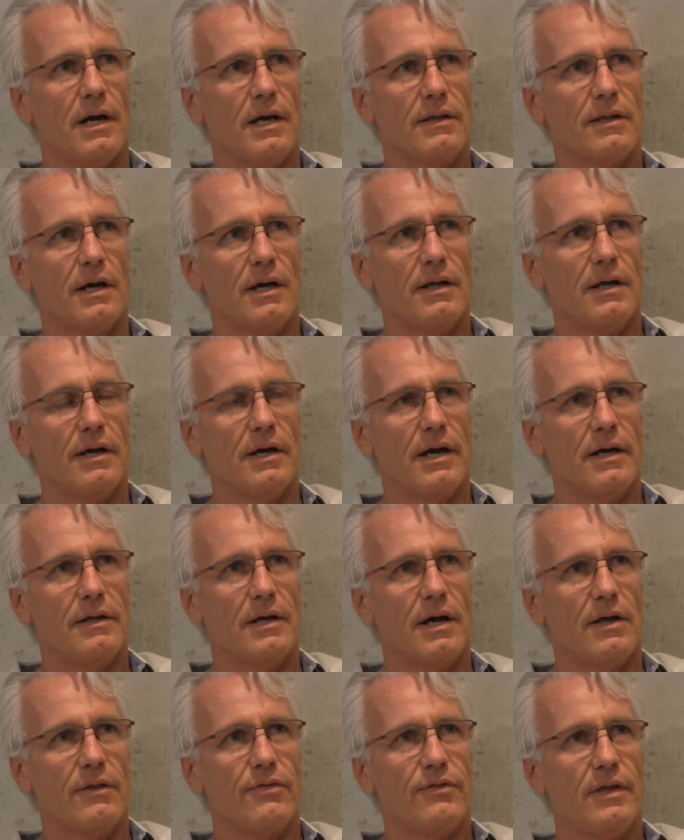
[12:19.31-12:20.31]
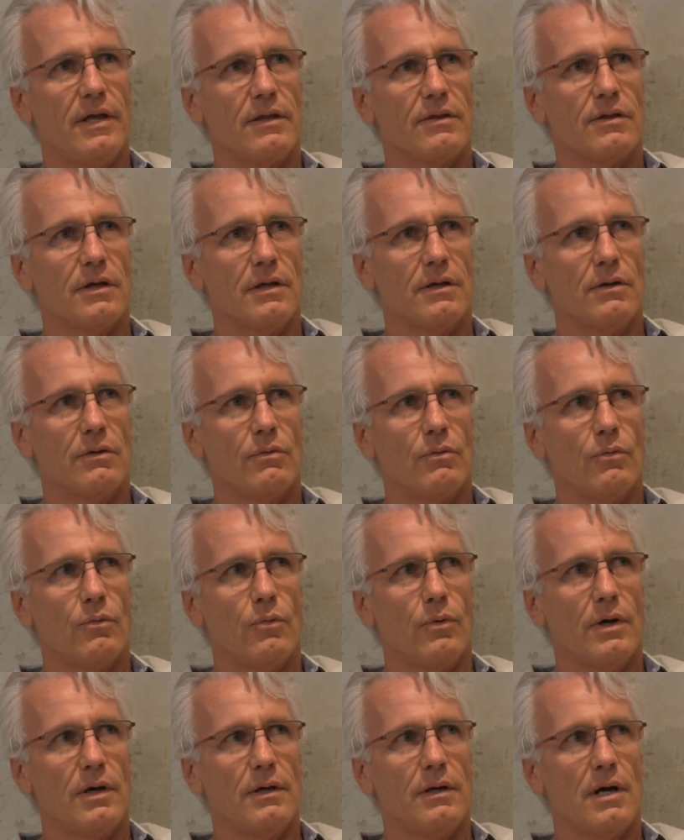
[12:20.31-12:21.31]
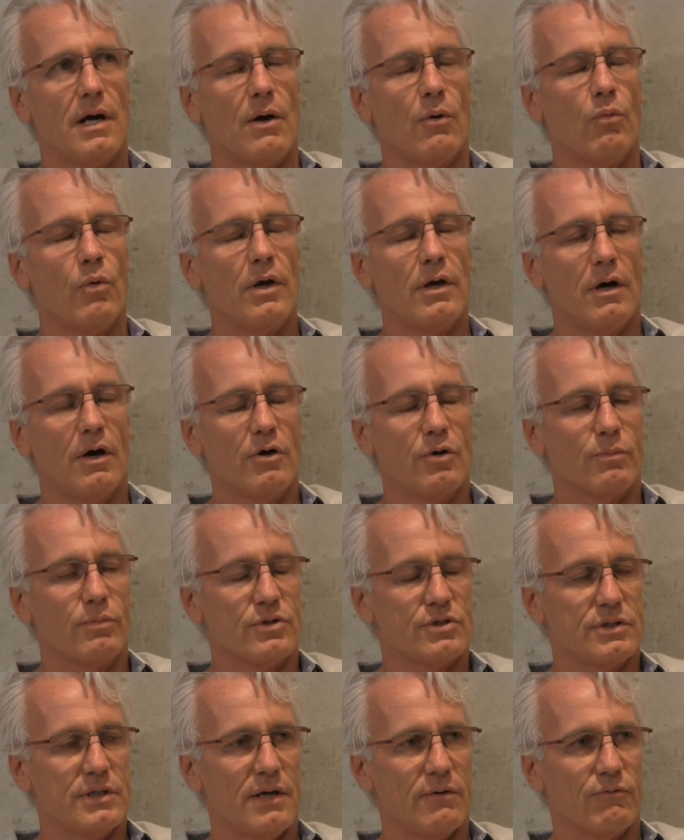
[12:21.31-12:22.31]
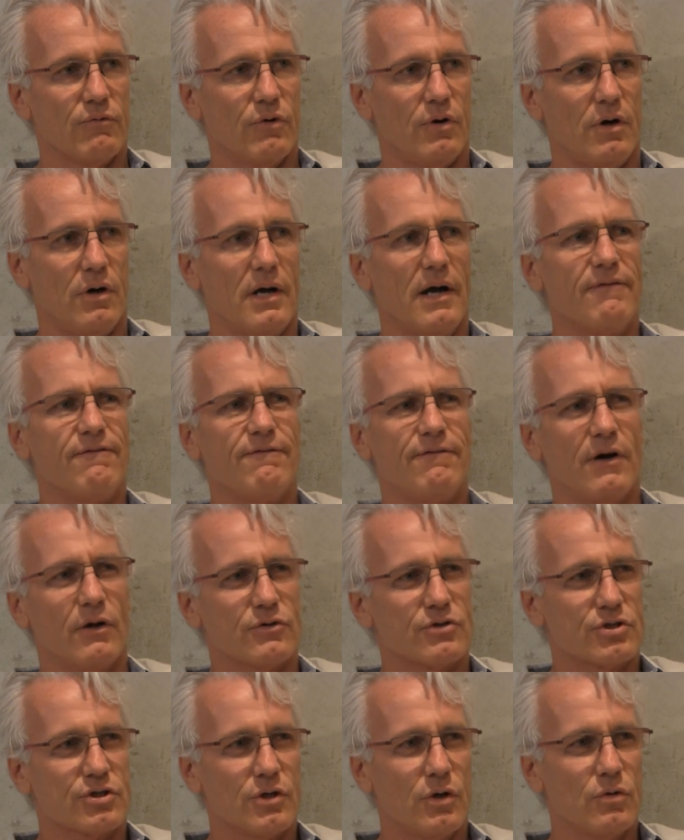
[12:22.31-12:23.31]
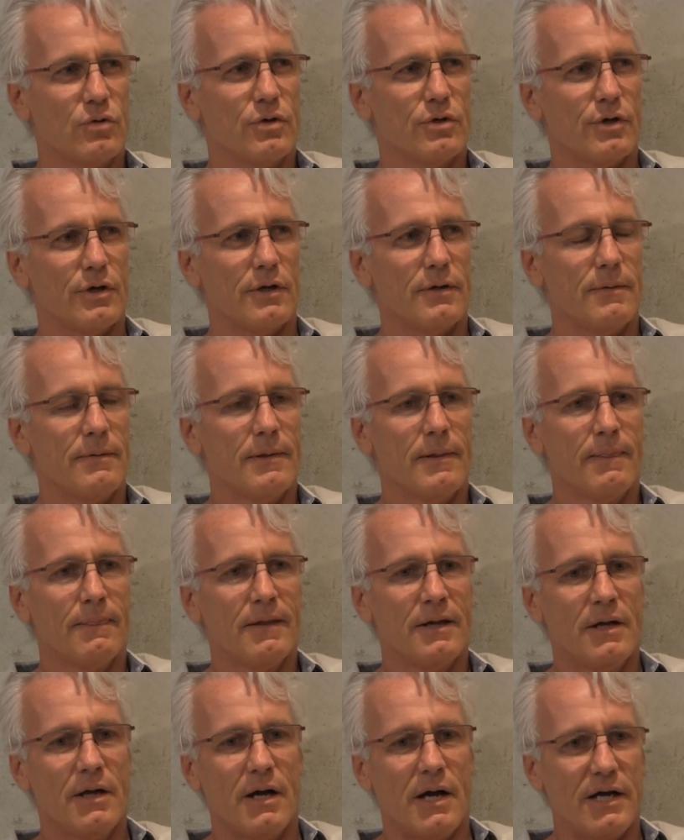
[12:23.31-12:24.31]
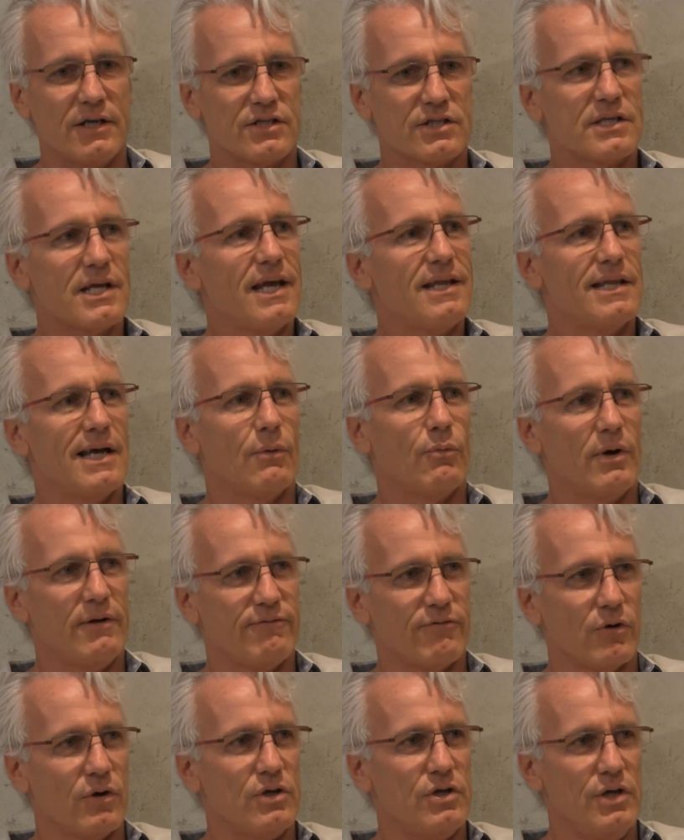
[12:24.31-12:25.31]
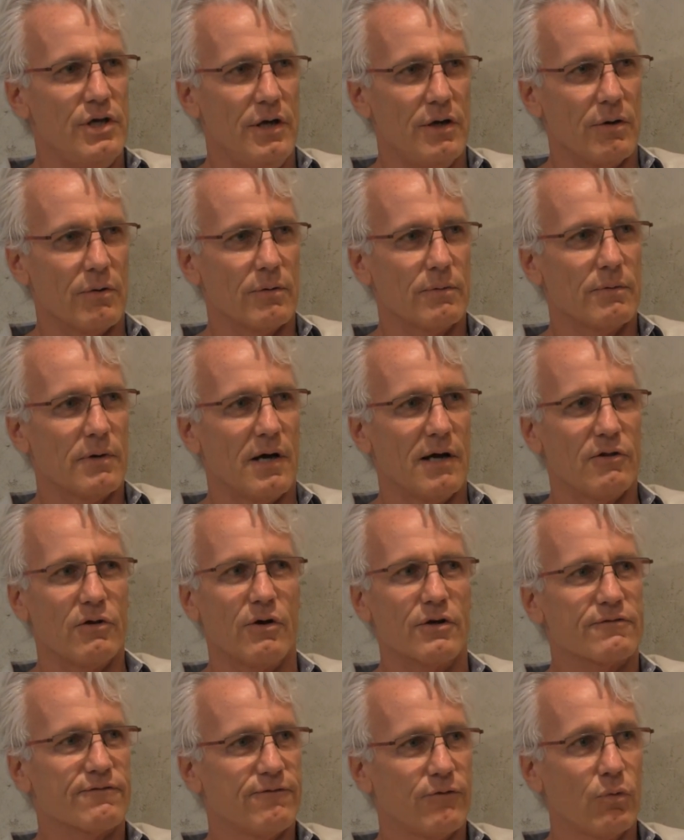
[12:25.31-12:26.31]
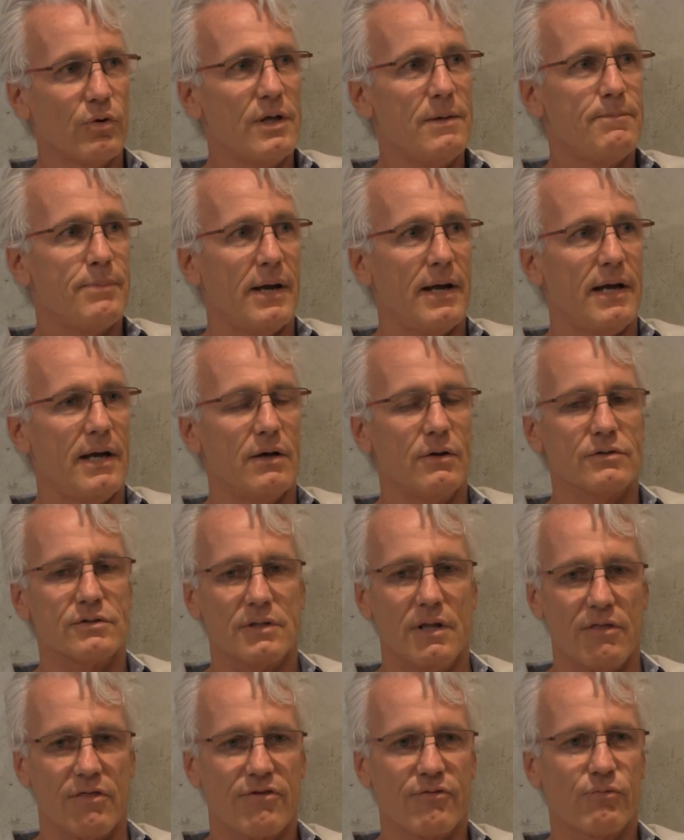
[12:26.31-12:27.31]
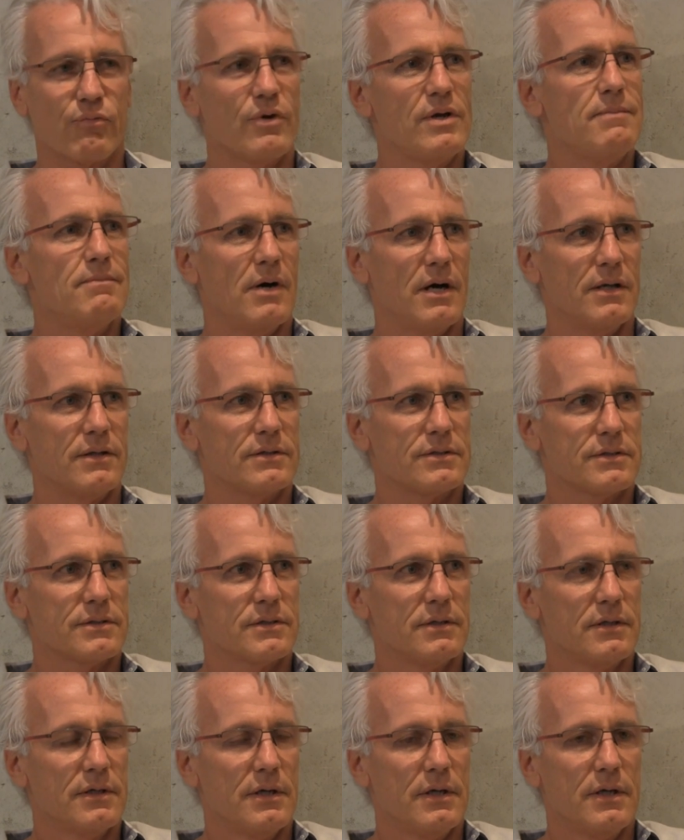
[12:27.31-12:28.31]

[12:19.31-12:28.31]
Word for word: I, I, I think that when I went 100 percent raw, I felt so good. I stayed that way for a year. I lost 40 pounds in three months.